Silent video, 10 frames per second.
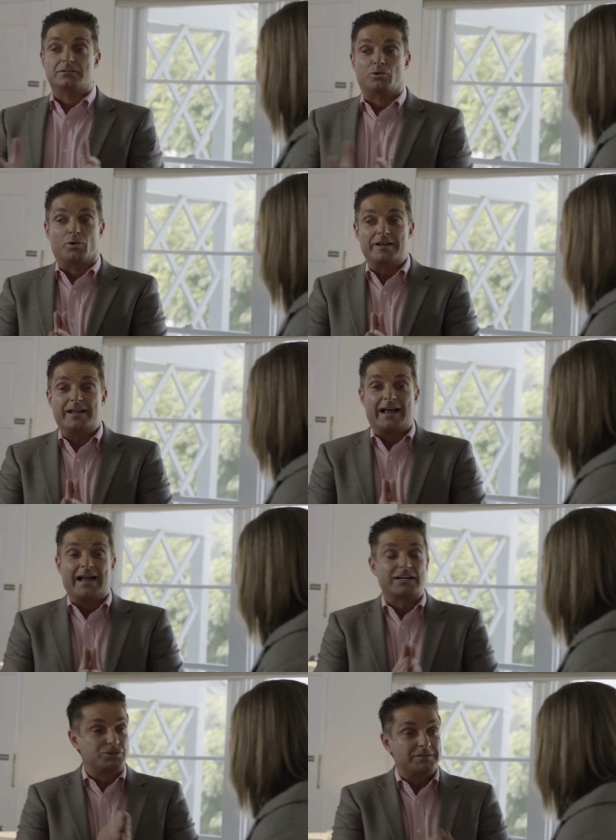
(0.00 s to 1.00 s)
Courtney,
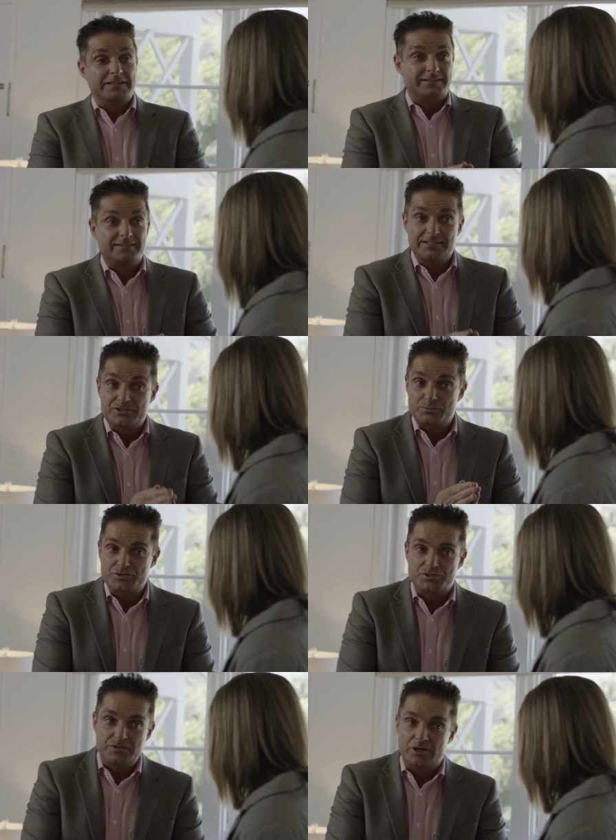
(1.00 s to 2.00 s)
actually, this
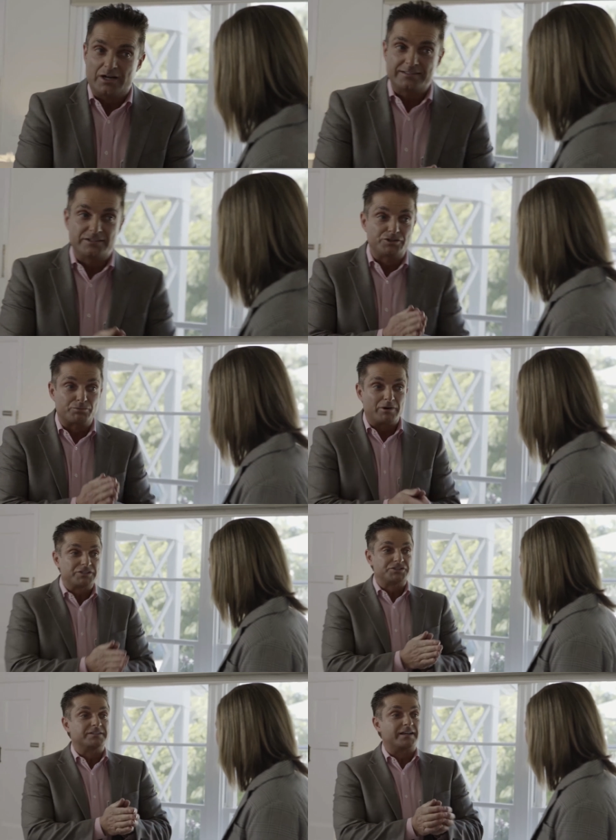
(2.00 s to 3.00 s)
was not the
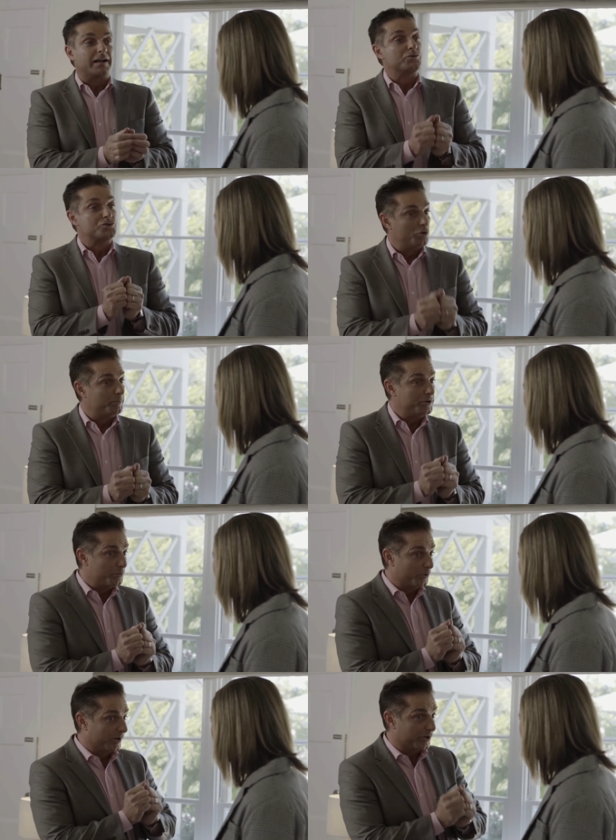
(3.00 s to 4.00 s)
direction that I was hoping
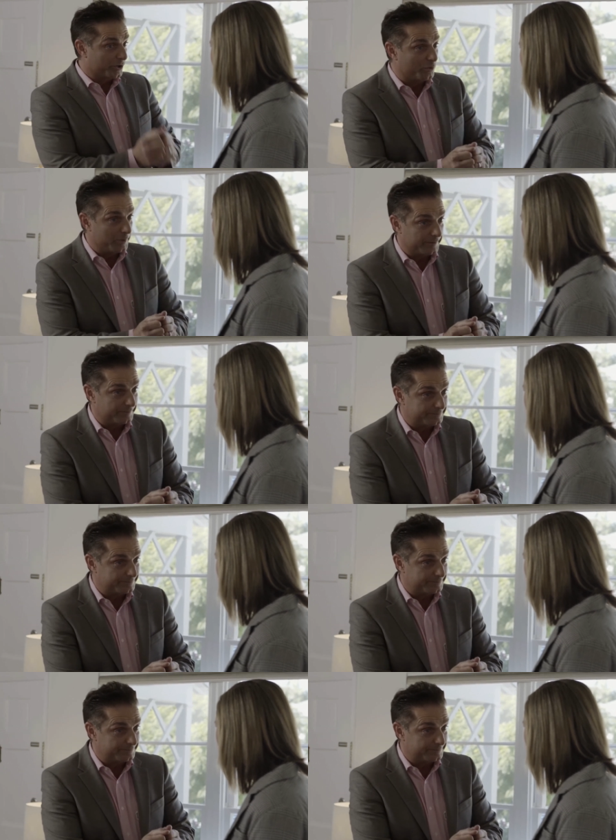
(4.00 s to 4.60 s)
you were going to go in.